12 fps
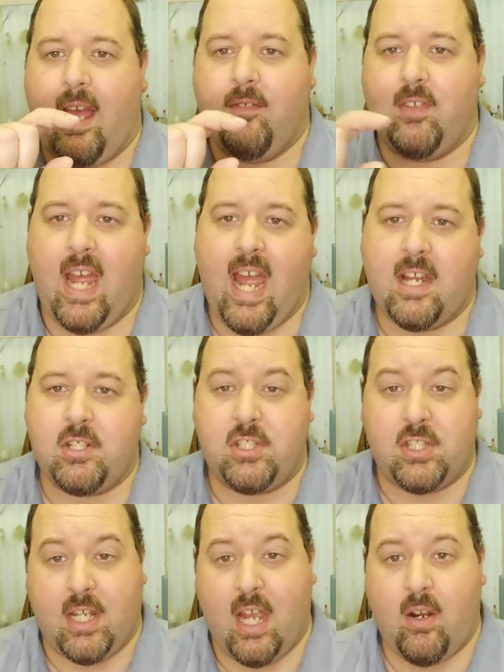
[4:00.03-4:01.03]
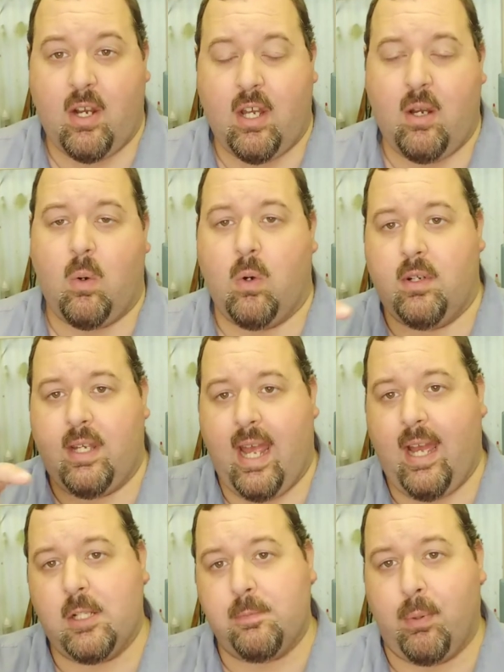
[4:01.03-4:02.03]
have dash Sierra or
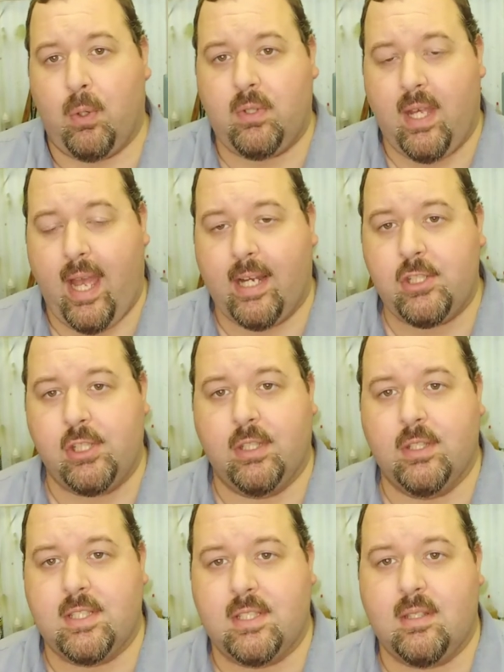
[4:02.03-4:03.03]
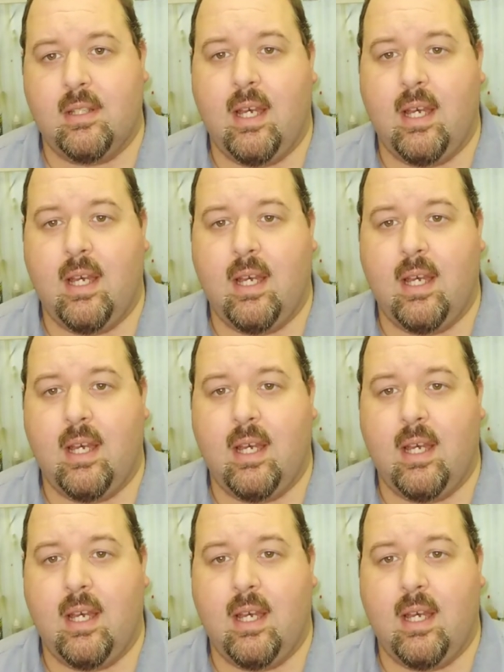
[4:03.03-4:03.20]
dash bolt actions.